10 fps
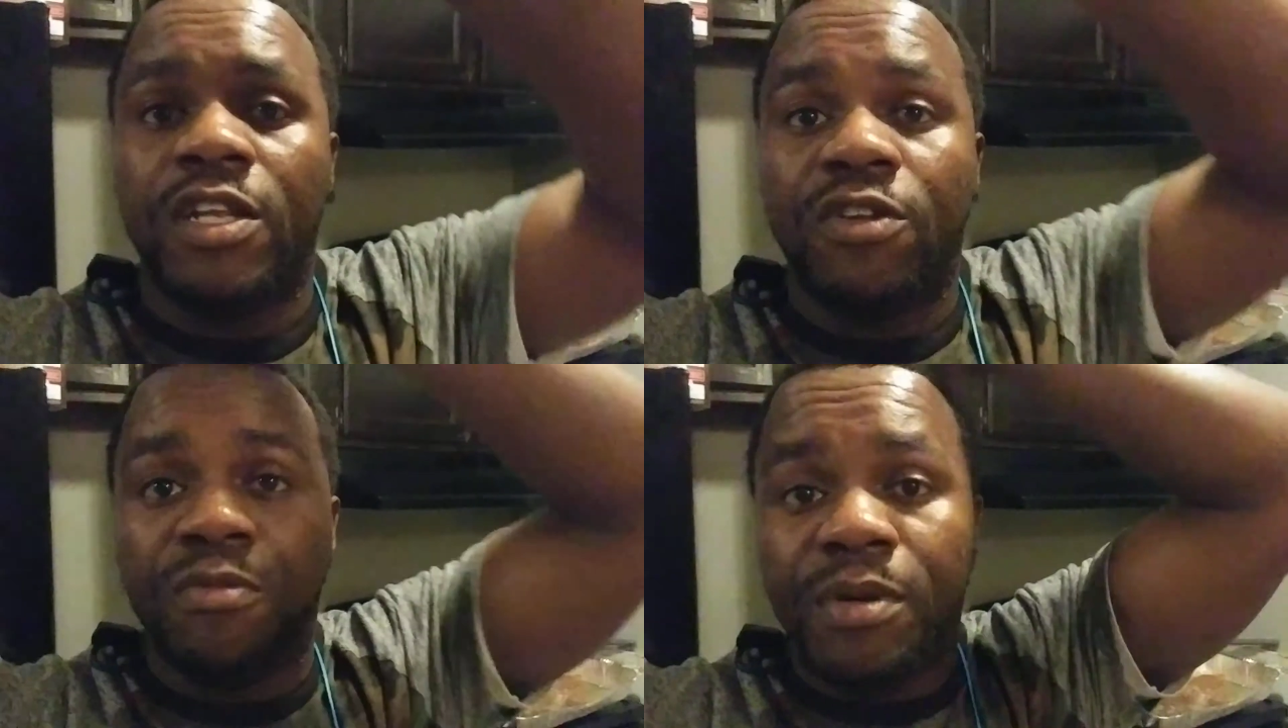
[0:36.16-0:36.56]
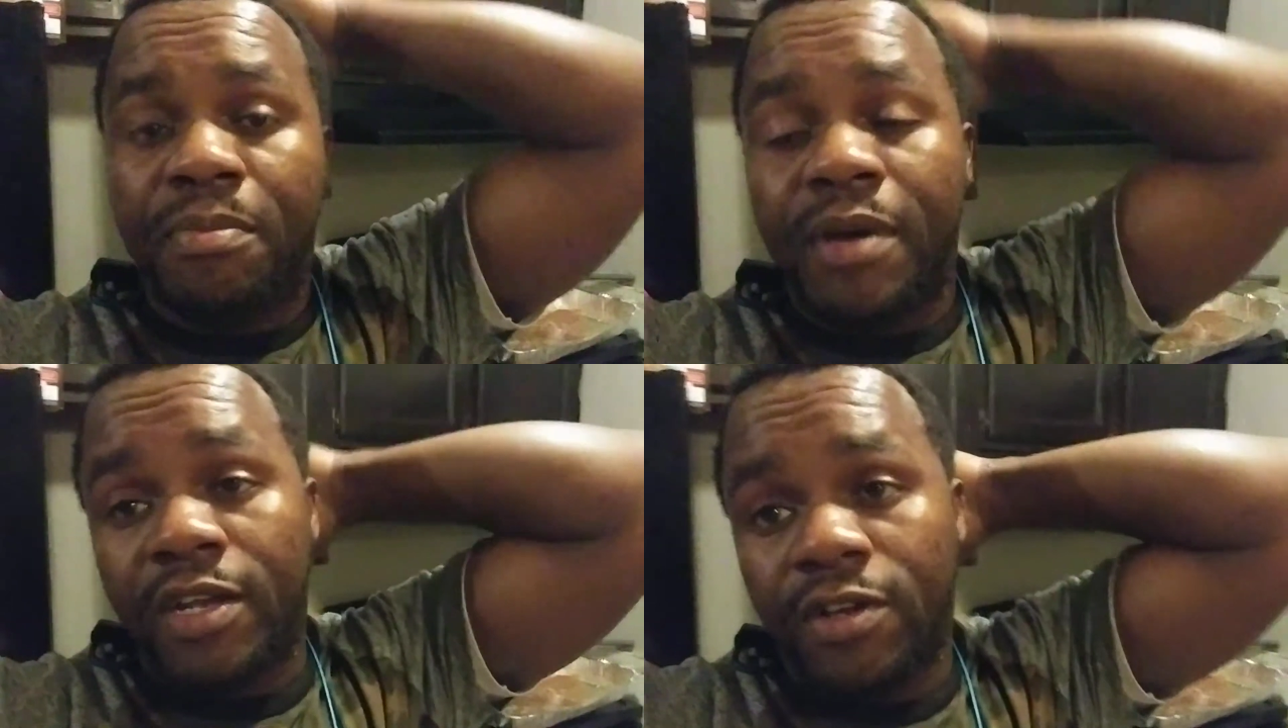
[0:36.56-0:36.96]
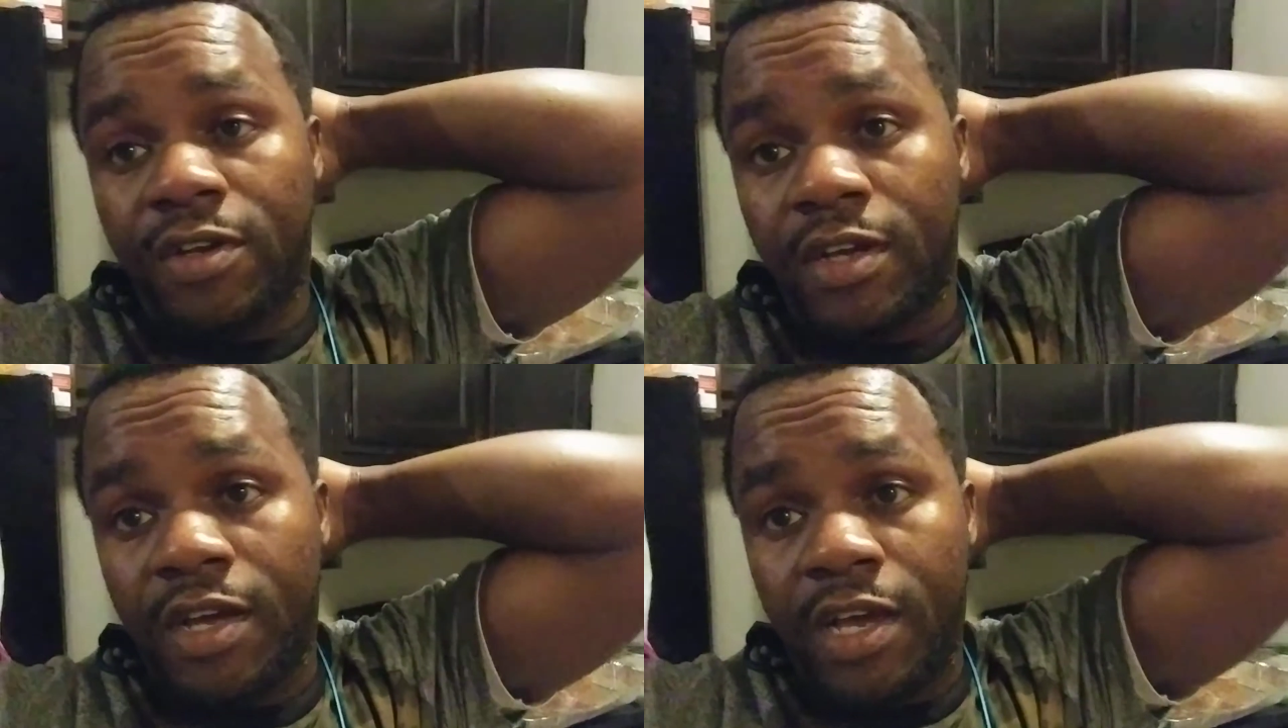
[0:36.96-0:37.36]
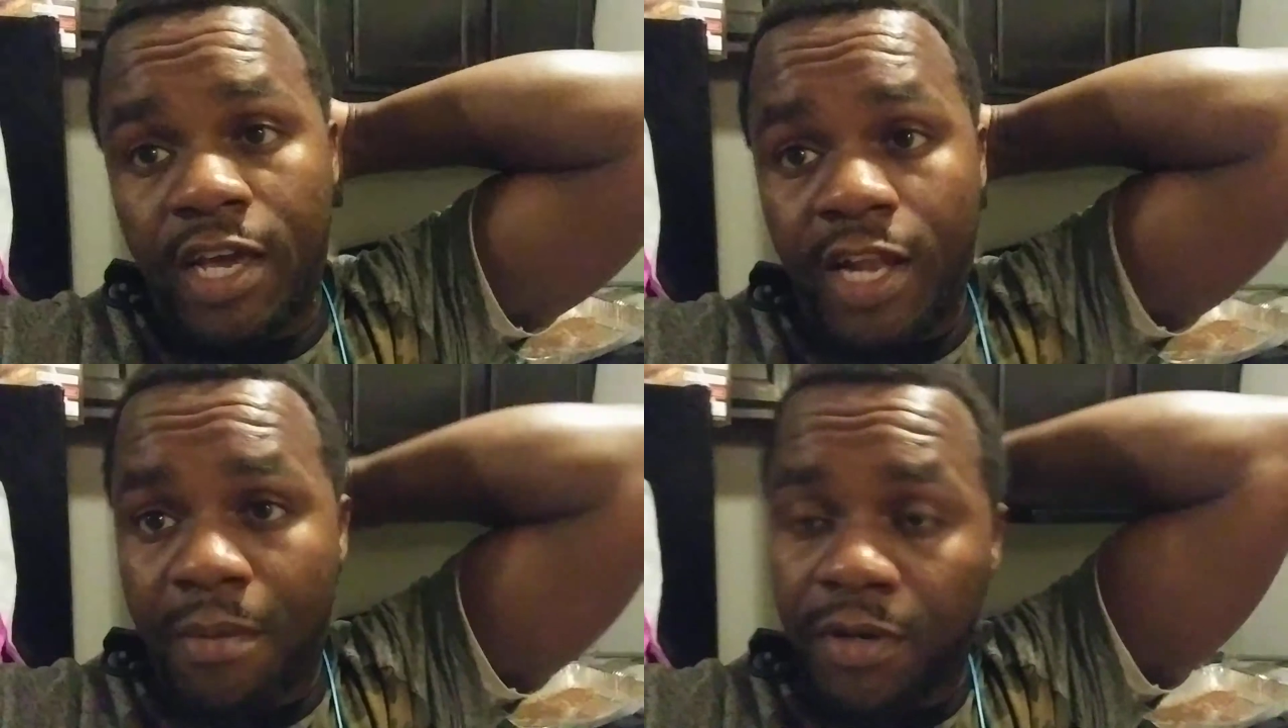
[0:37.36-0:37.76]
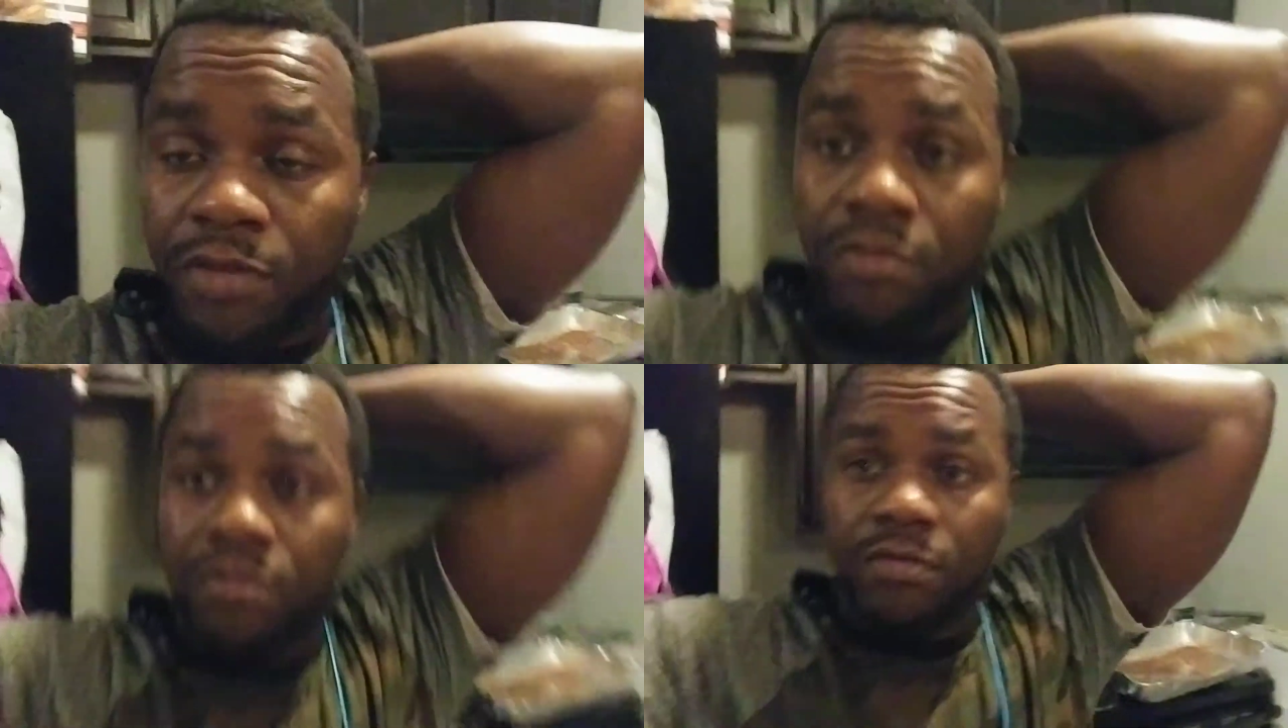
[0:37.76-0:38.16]
a little bit better and I'm going to
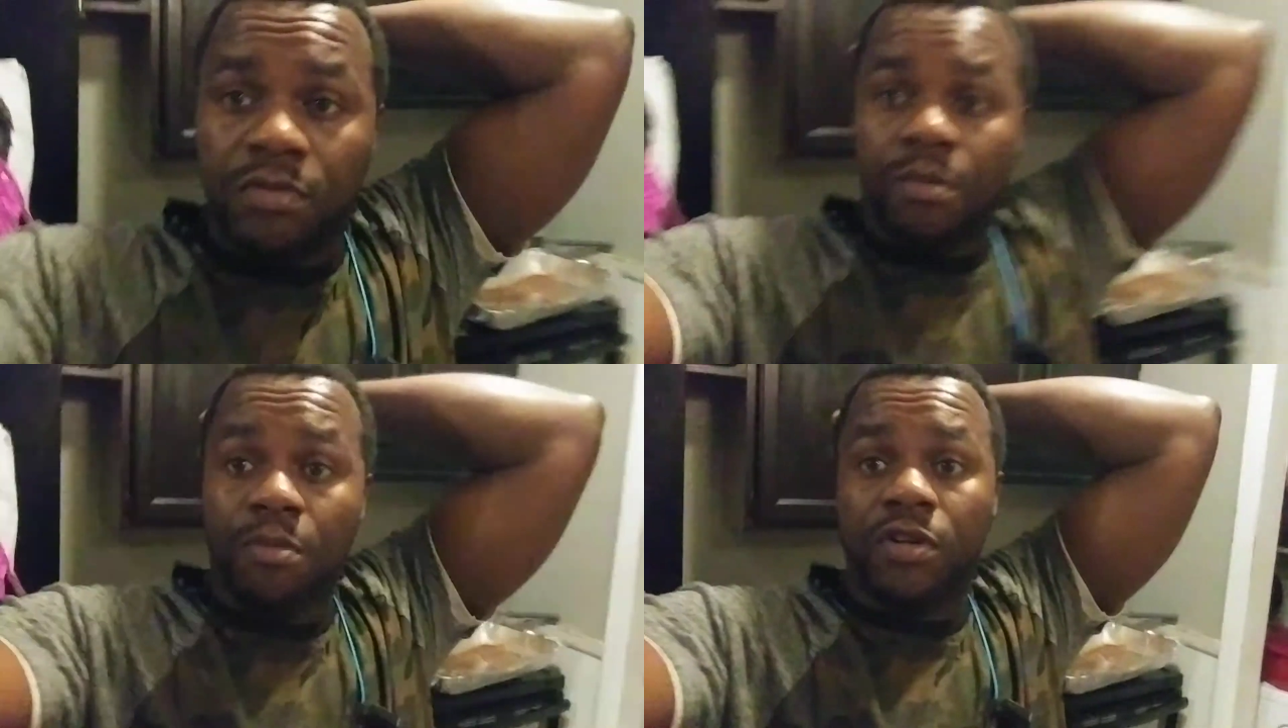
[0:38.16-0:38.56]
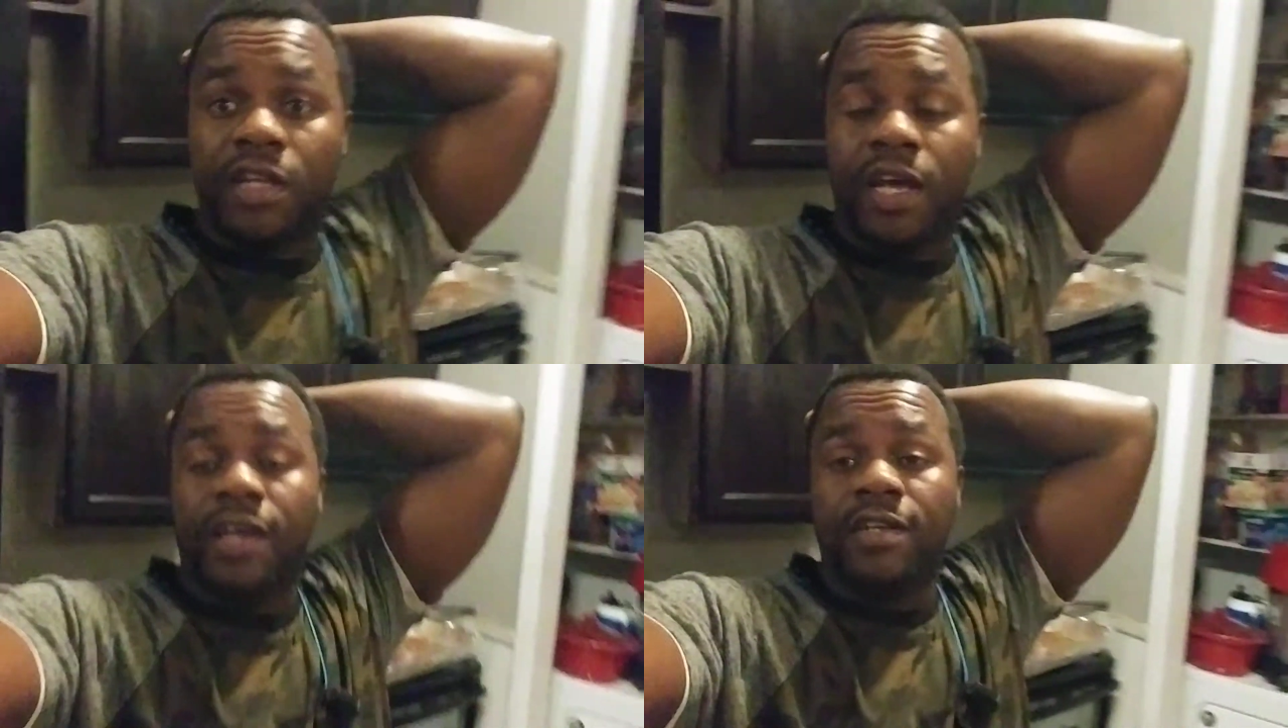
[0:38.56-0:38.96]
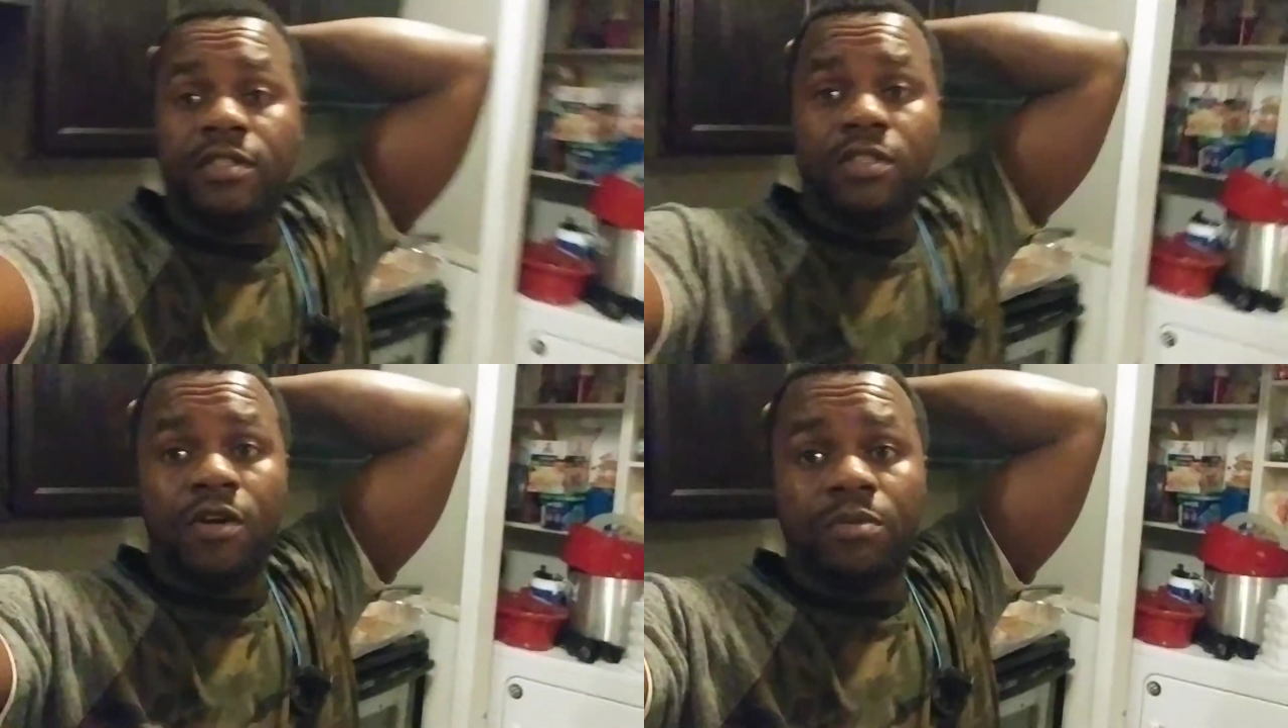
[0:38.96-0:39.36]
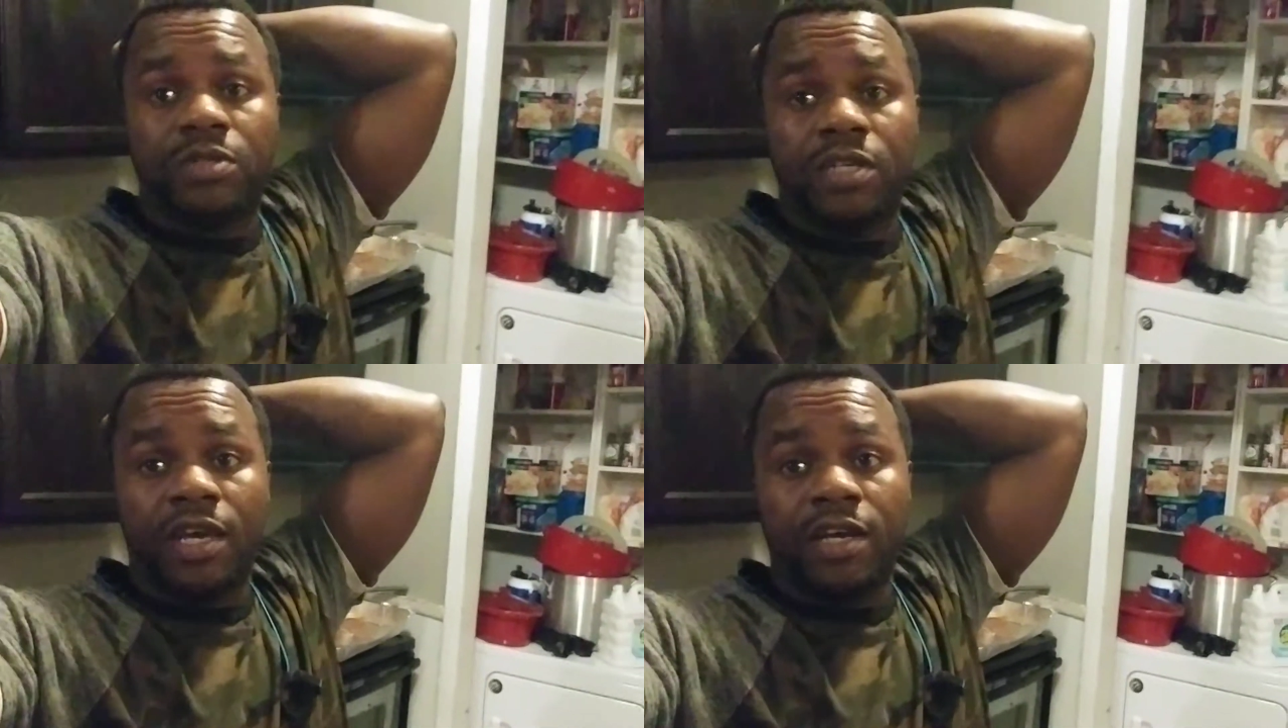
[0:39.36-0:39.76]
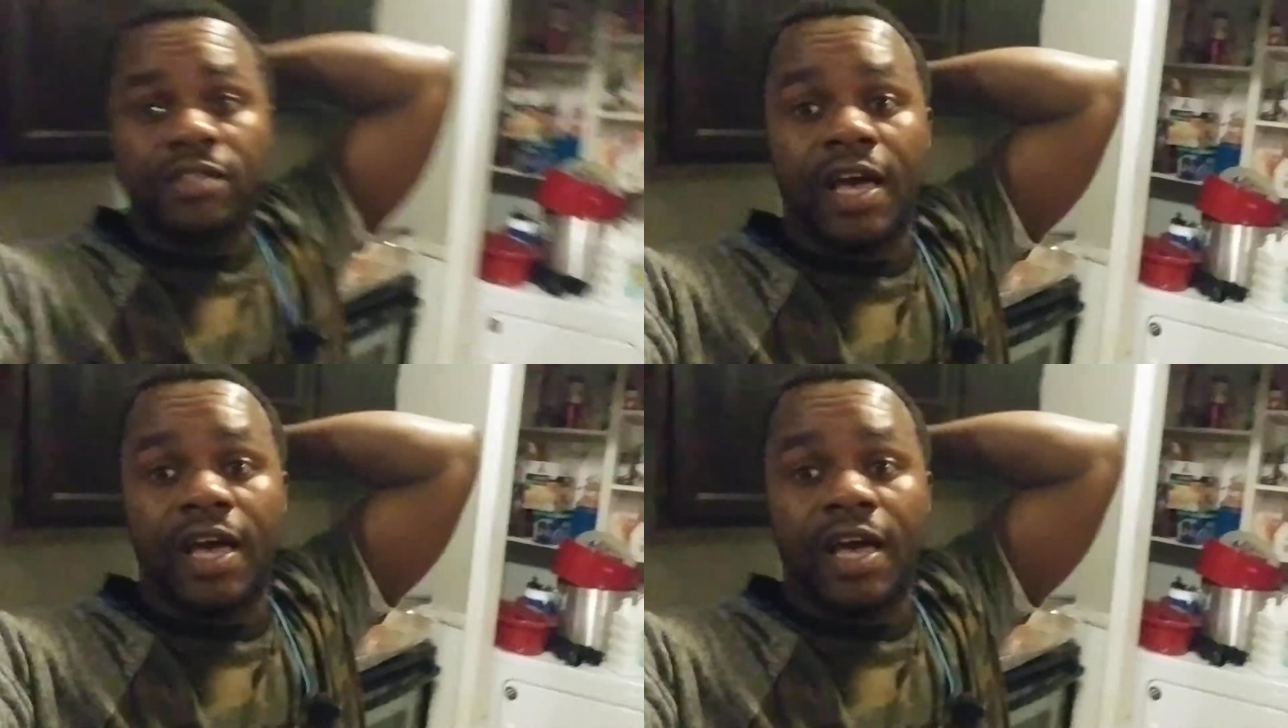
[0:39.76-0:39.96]
do more things, you know what I'm saying? Because